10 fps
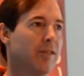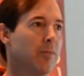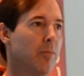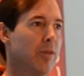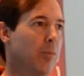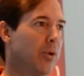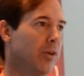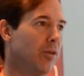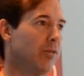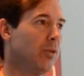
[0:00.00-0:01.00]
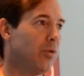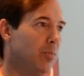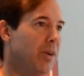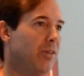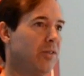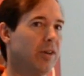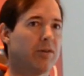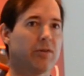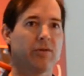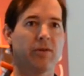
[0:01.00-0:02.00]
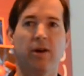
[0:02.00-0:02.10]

At the moment, they're putting it on USB sticks,